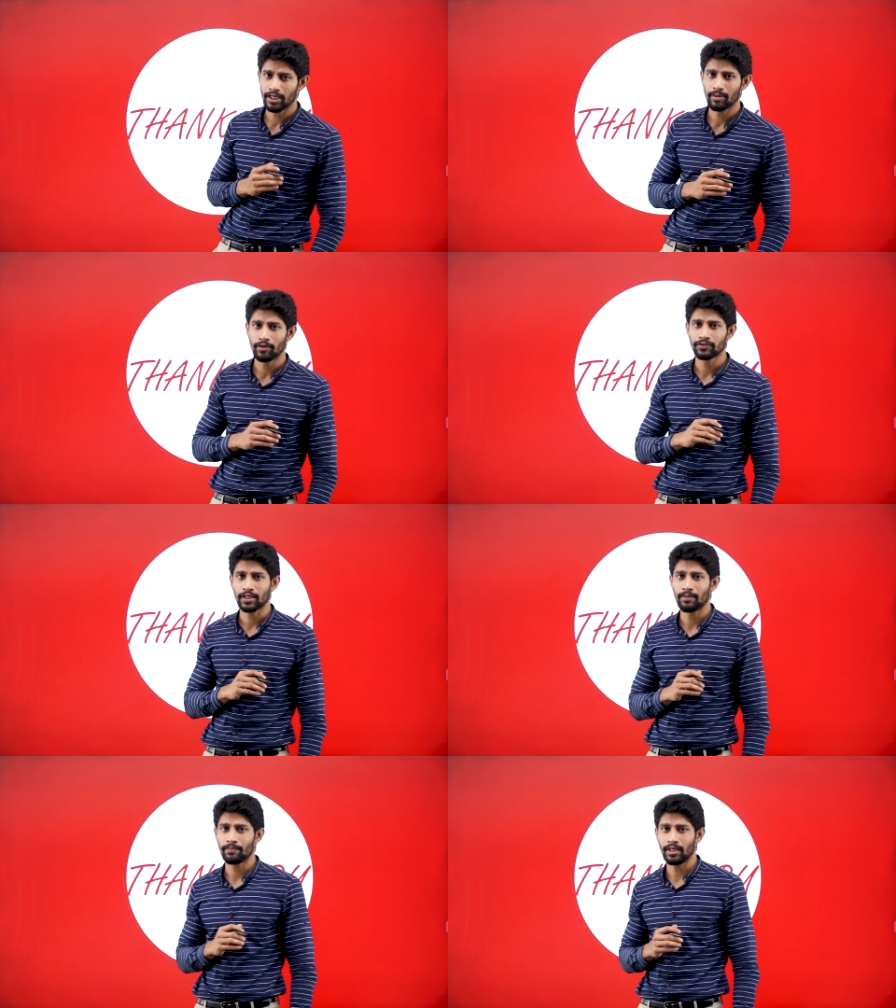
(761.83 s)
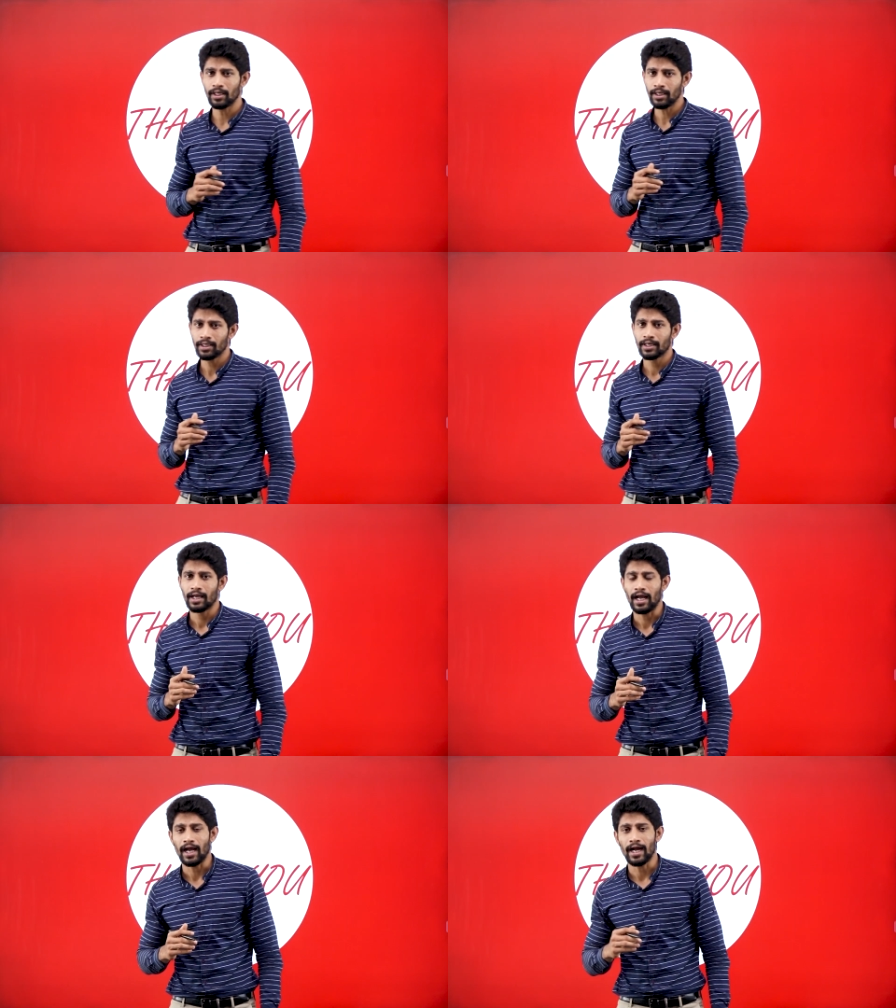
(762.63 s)
income of the company
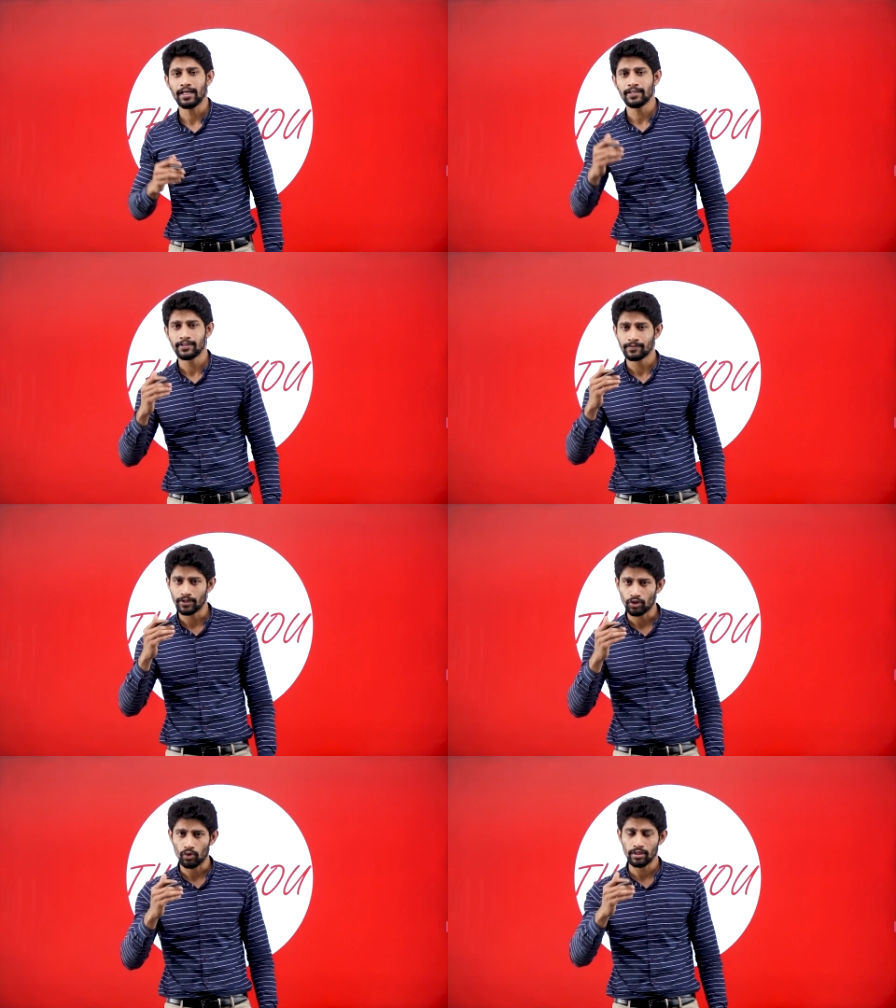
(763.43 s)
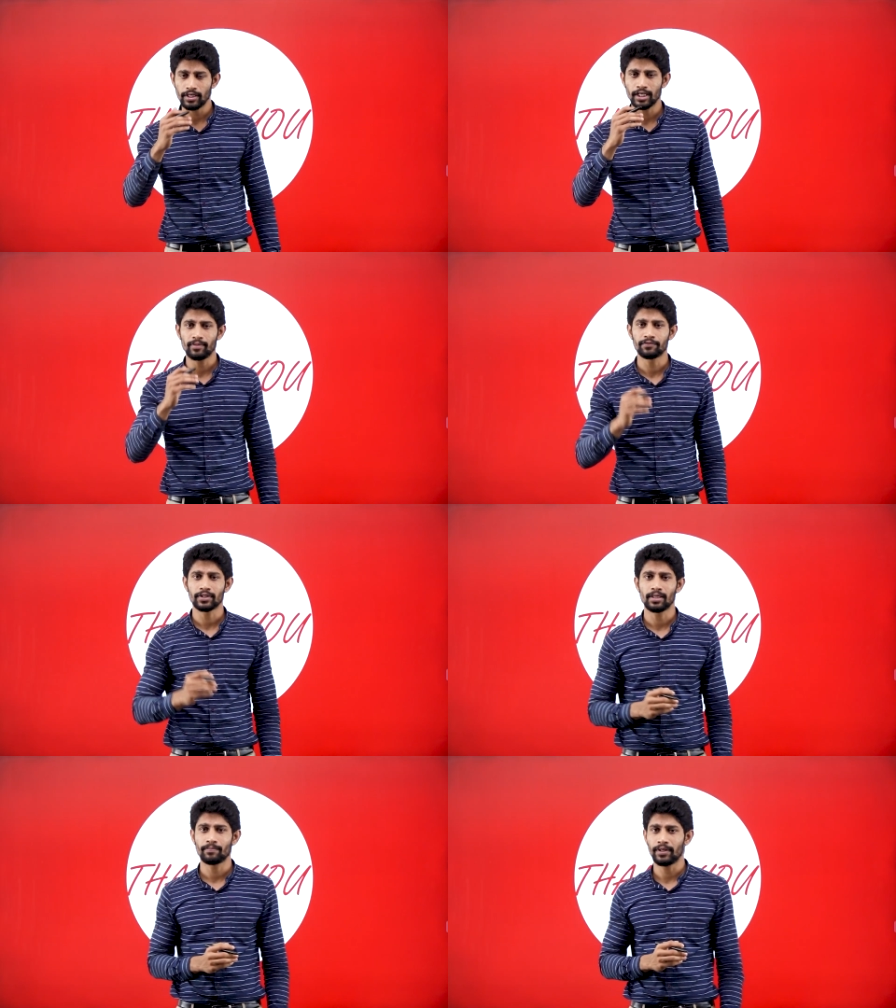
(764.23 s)
and the total income of the
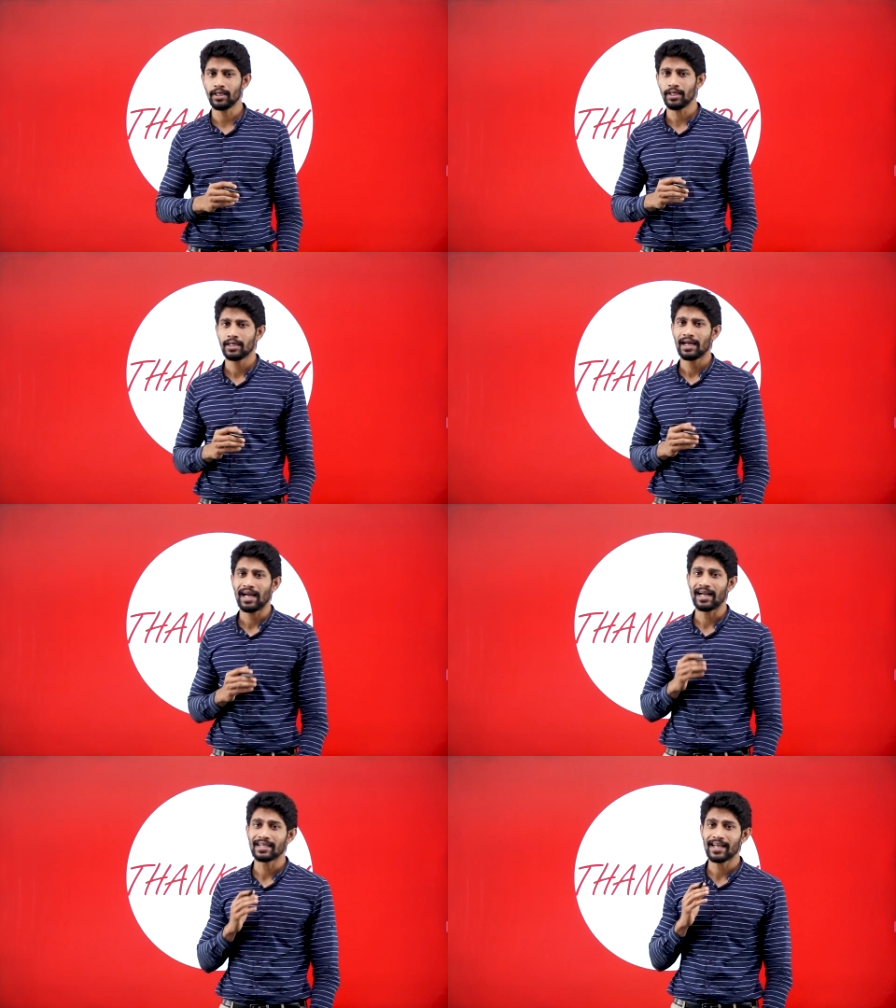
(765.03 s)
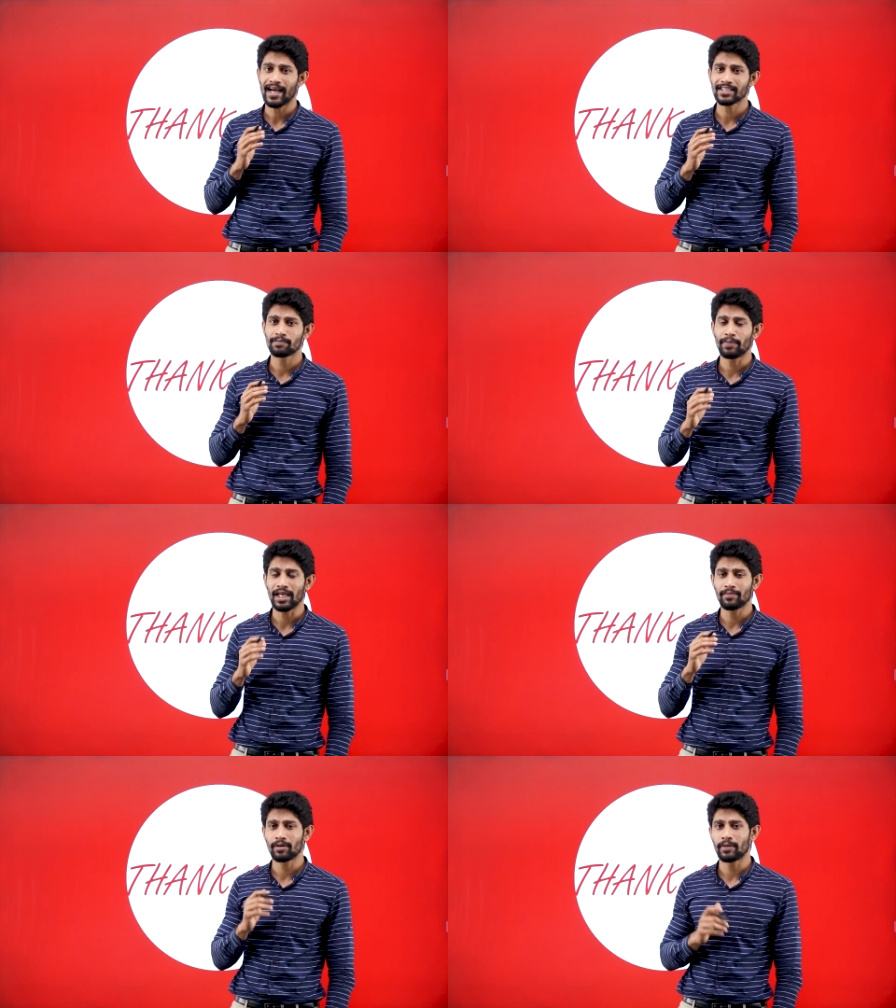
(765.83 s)
company and tax
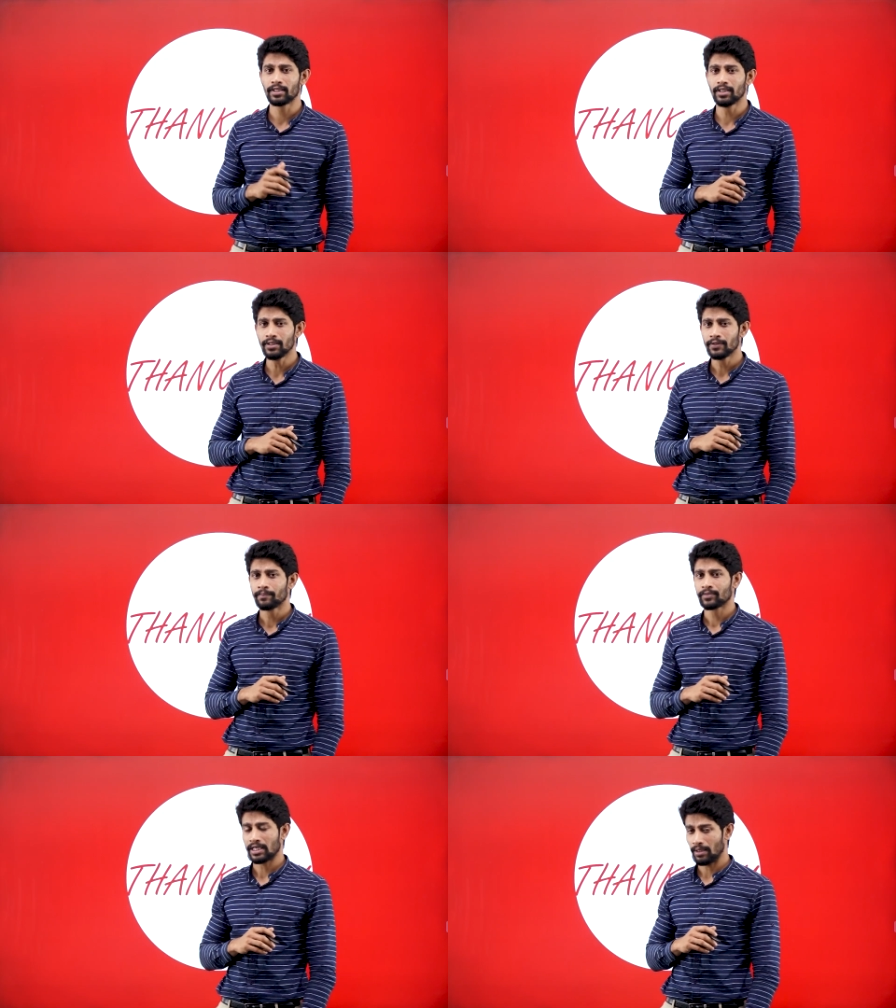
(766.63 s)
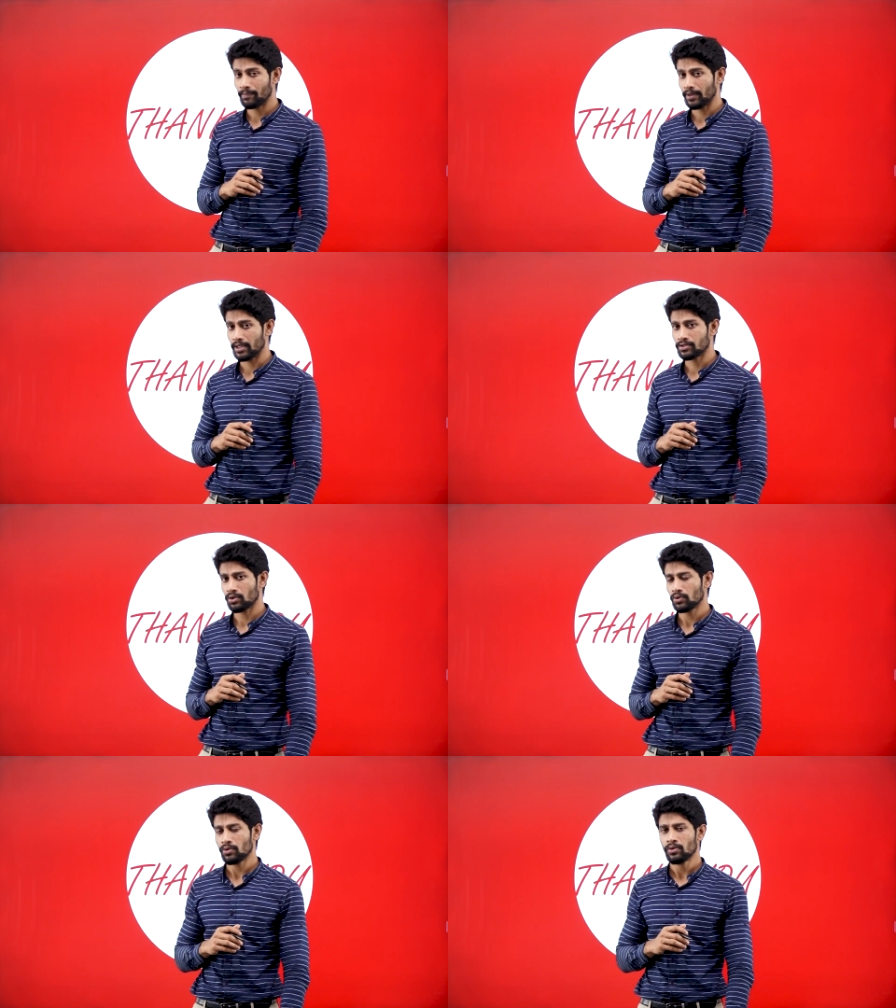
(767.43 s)
payable by the company.
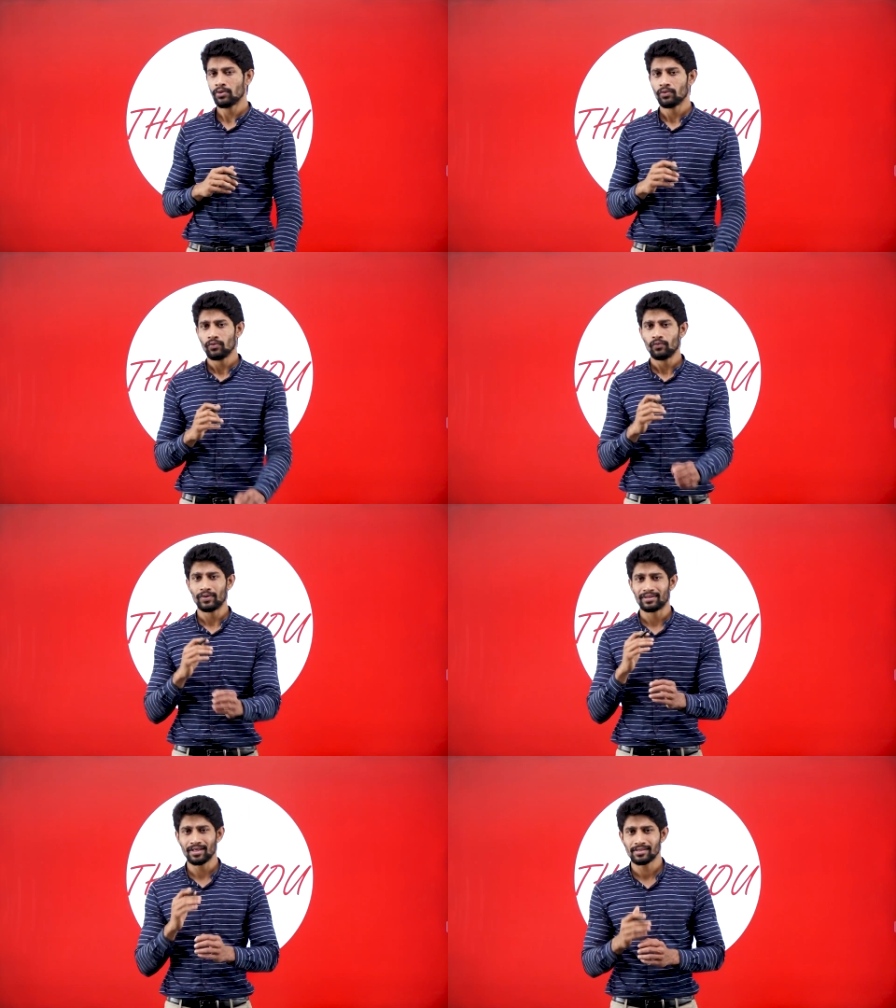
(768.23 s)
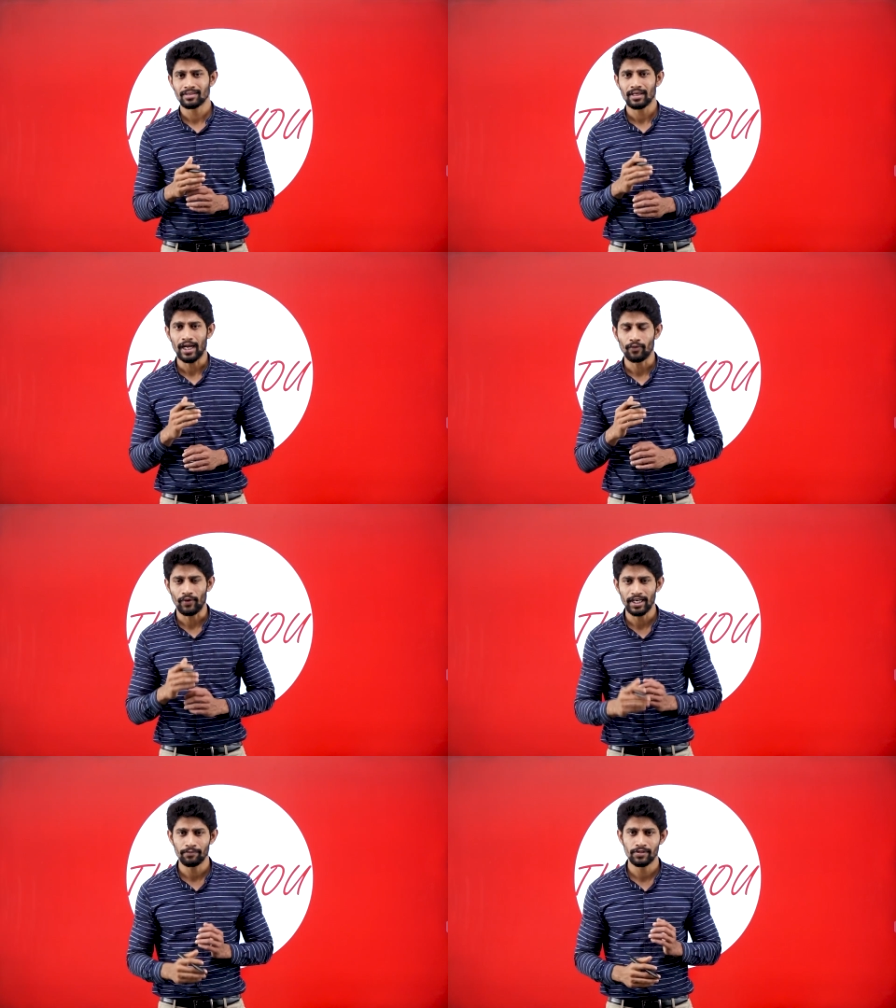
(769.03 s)
So with this, I'll
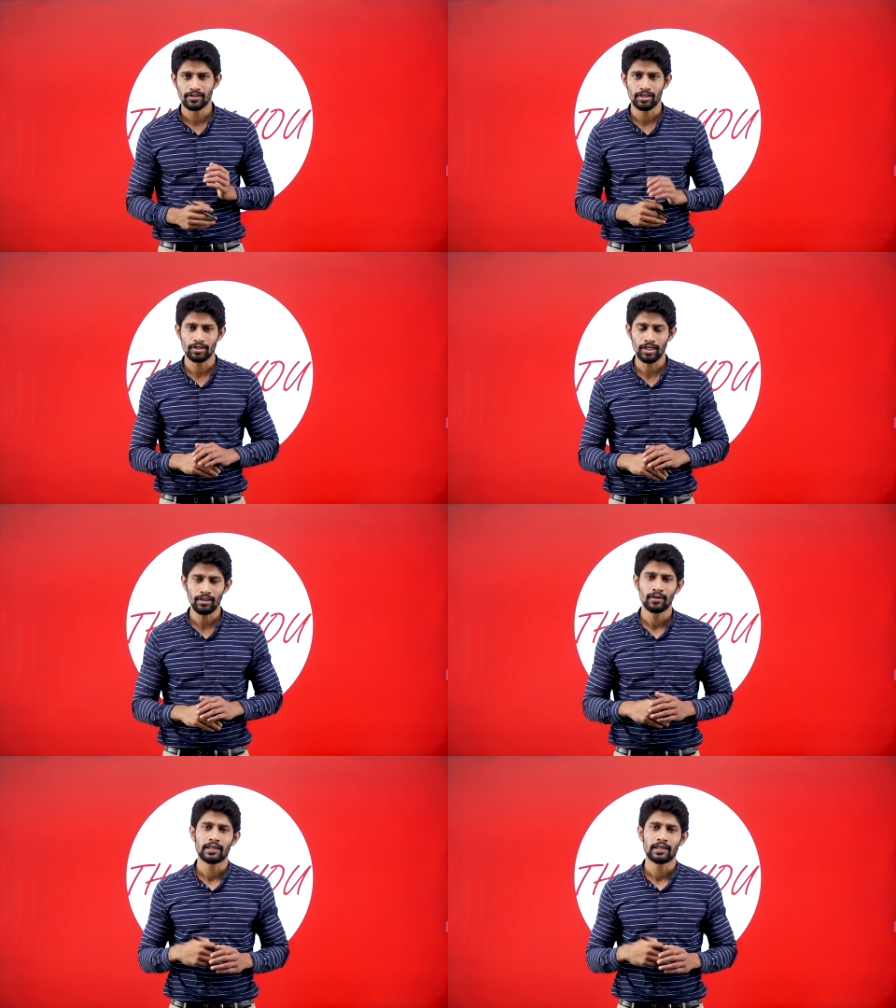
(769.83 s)
wind up this session.